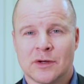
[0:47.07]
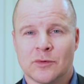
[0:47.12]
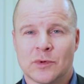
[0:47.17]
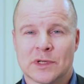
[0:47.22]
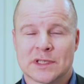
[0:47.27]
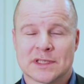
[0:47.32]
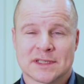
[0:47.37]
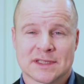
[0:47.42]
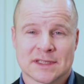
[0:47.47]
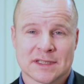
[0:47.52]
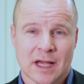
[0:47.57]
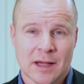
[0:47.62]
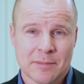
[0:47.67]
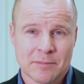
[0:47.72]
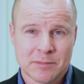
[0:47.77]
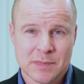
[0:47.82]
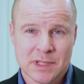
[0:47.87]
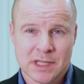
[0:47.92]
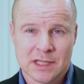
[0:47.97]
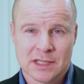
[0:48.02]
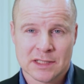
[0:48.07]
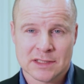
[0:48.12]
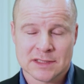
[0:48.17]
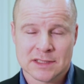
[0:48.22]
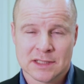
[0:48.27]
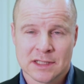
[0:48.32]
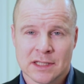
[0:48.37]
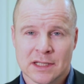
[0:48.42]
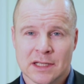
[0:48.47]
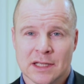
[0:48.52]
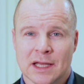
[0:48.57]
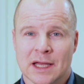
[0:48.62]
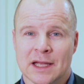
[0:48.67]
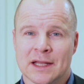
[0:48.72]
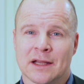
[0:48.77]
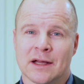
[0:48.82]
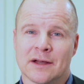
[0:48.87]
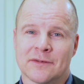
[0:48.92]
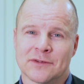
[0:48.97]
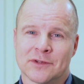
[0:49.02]
with some means
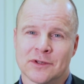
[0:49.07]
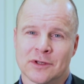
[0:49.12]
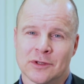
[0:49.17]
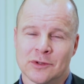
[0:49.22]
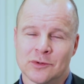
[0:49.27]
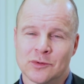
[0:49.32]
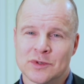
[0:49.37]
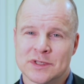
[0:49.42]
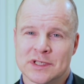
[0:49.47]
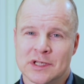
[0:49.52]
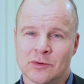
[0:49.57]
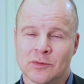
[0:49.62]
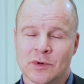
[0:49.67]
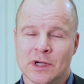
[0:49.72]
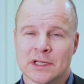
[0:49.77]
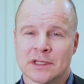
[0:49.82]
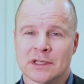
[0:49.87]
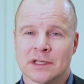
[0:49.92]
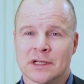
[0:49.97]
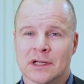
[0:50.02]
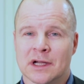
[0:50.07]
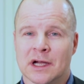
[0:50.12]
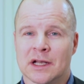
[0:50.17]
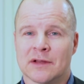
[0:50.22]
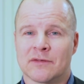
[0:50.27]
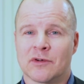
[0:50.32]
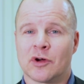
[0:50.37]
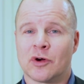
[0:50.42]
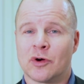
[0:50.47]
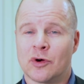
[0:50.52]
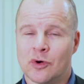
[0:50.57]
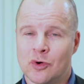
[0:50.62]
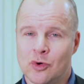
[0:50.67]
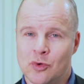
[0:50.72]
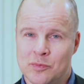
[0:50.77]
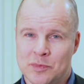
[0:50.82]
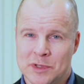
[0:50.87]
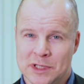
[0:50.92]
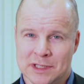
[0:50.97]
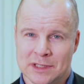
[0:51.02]
and after losing weight kind of a
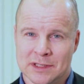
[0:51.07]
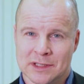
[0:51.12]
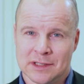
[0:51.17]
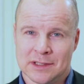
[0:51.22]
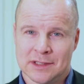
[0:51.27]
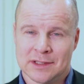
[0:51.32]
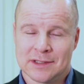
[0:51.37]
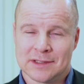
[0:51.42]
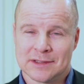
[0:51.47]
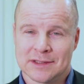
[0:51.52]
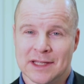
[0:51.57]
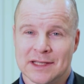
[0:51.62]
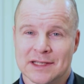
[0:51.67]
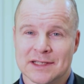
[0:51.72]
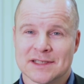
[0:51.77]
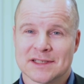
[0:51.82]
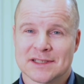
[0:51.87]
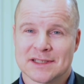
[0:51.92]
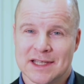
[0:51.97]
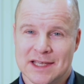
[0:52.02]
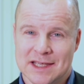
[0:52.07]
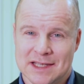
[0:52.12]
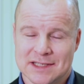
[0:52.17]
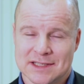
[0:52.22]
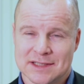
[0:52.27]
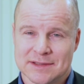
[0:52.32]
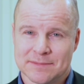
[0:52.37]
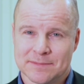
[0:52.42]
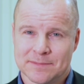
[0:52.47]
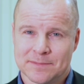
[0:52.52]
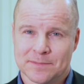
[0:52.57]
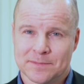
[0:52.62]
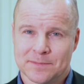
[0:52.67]
hoping that it stays.